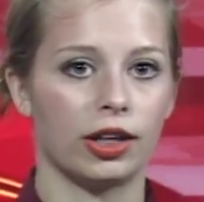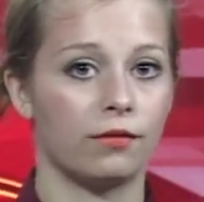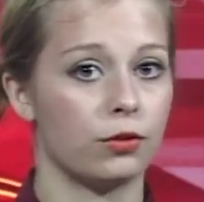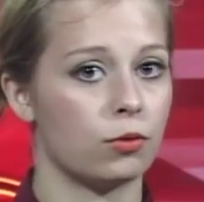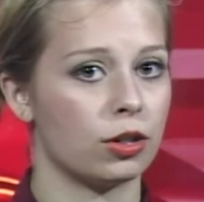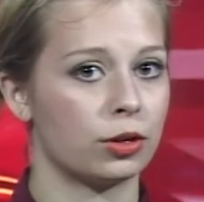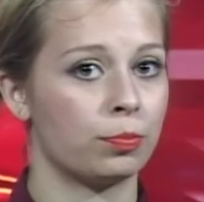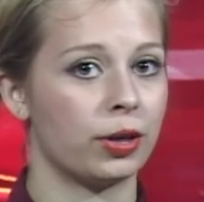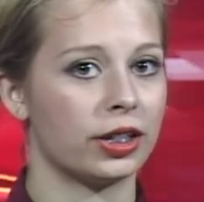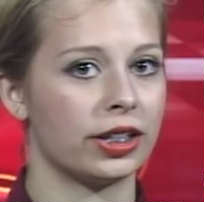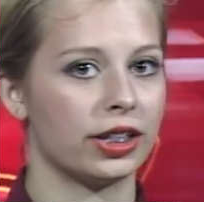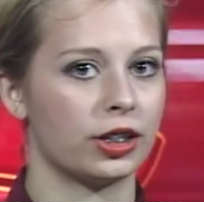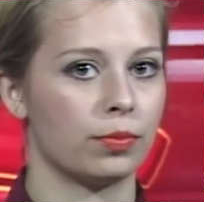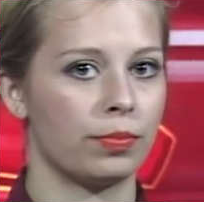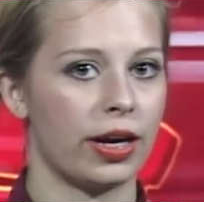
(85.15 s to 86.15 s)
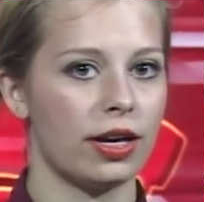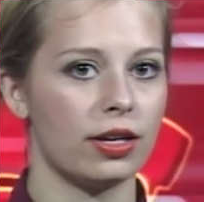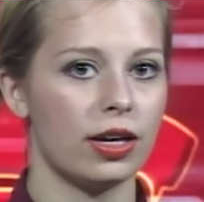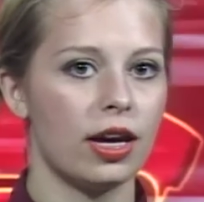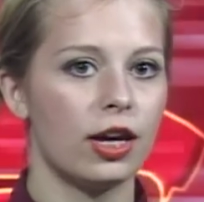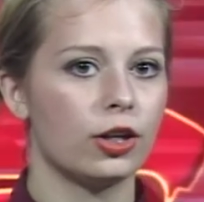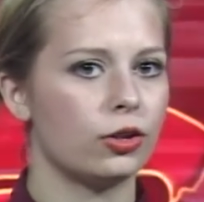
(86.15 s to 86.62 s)
If you want to participate,
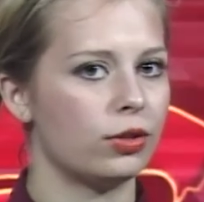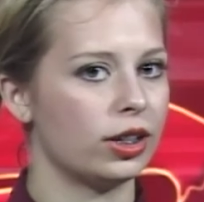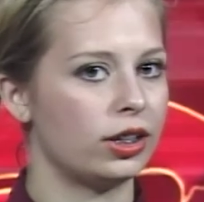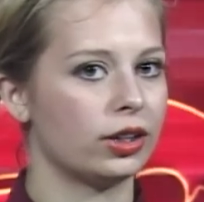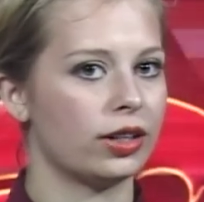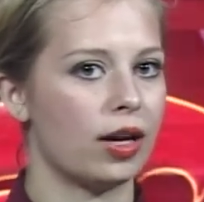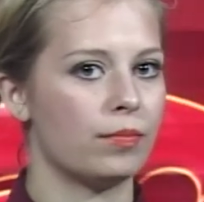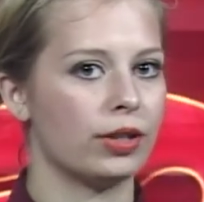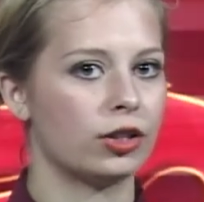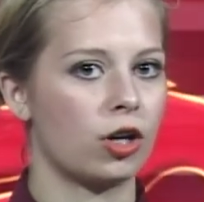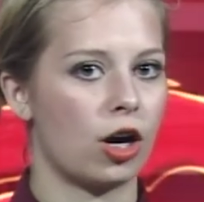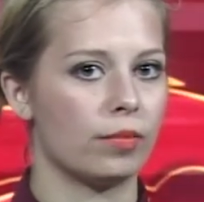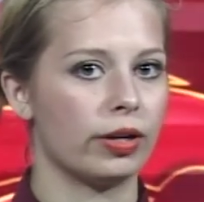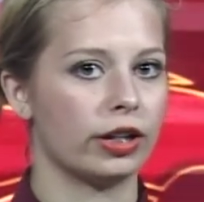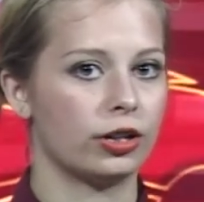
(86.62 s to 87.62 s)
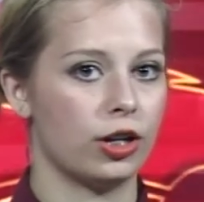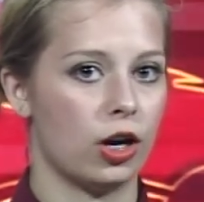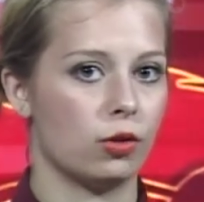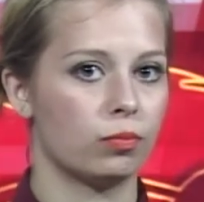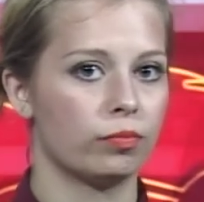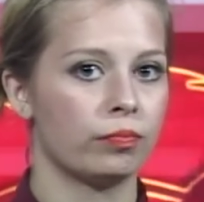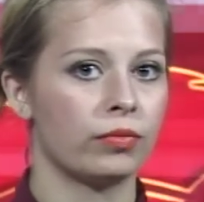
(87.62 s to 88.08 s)
you need to let Miss Carmack know.